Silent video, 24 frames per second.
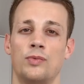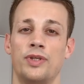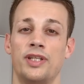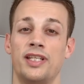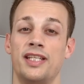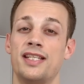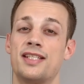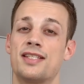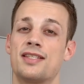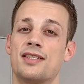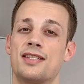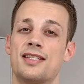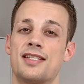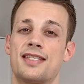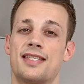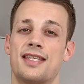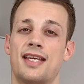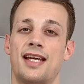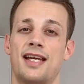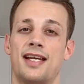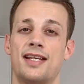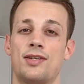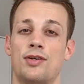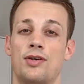we need to
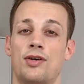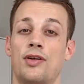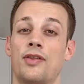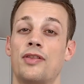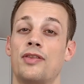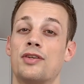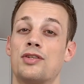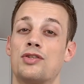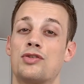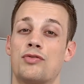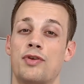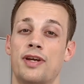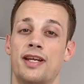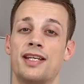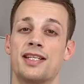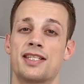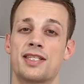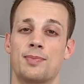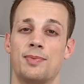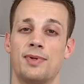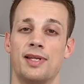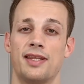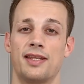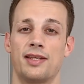decide on the training
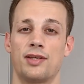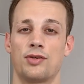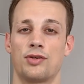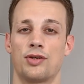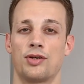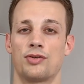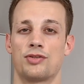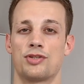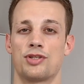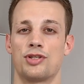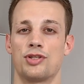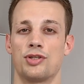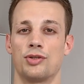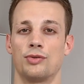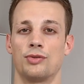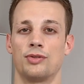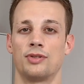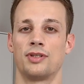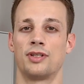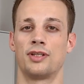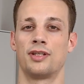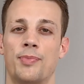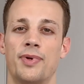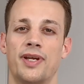split that you're going to do.
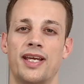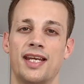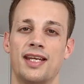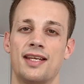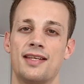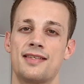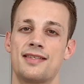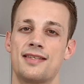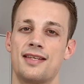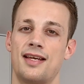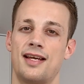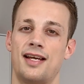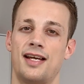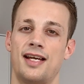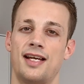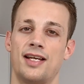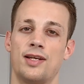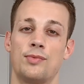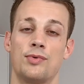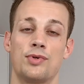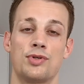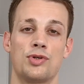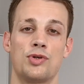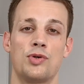For beginners,
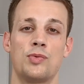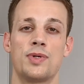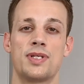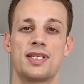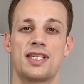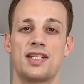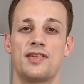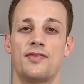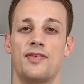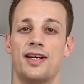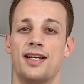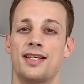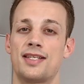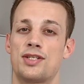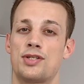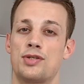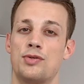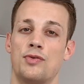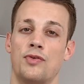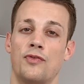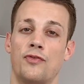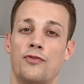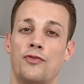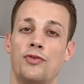I would always advise
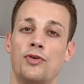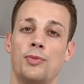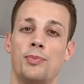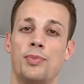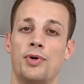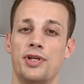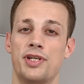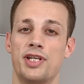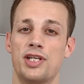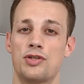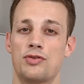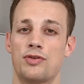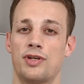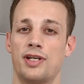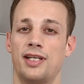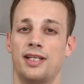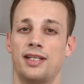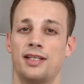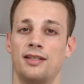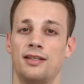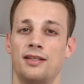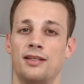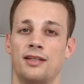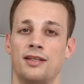doing full body
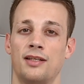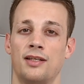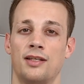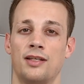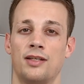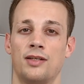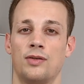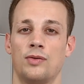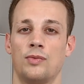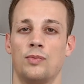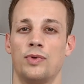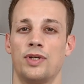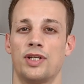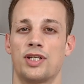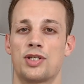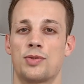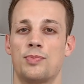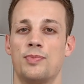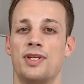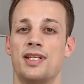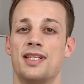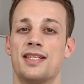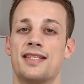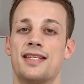training,
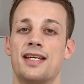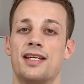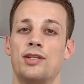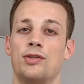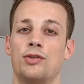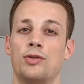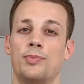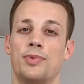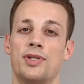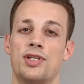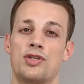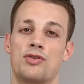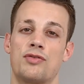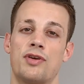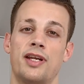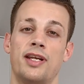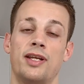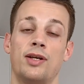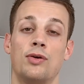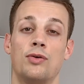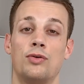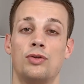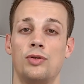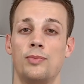which means that you'll be
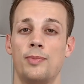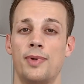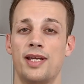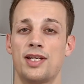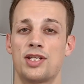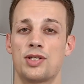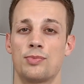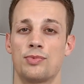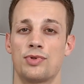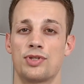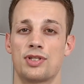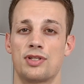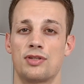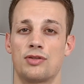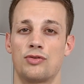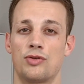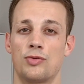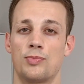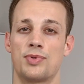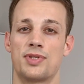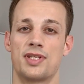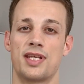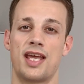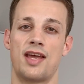training all major muscle
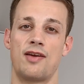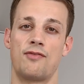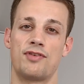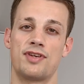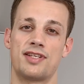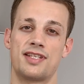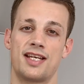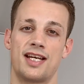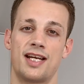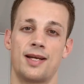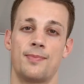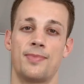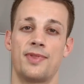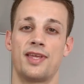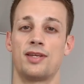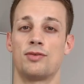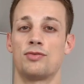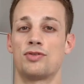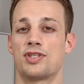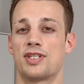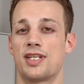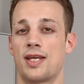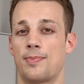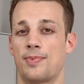groups every time that
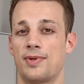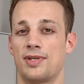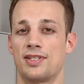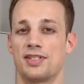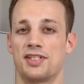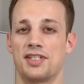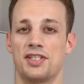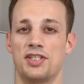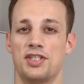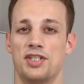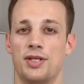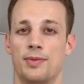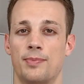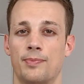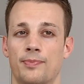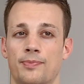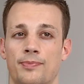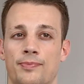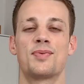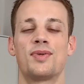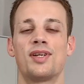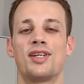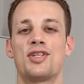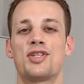you step into the gym.
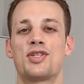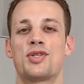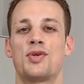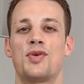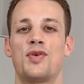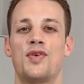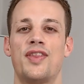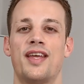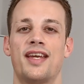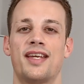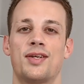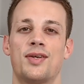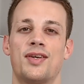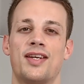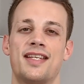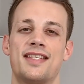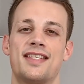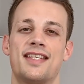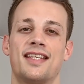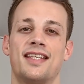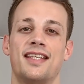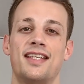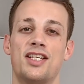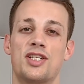This will ensure that you're
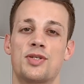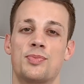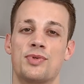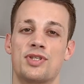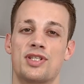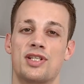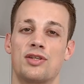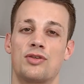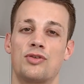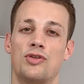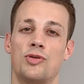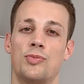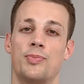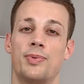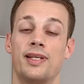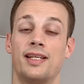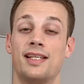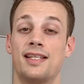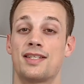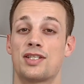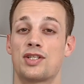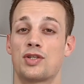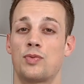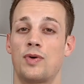hitting each muscle group at
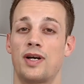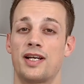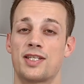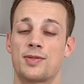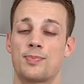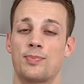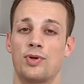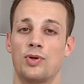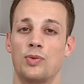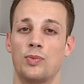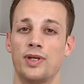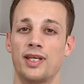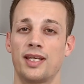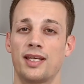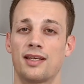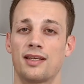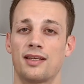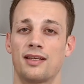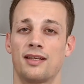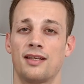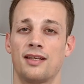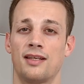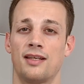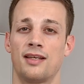least twice per
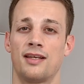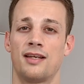week,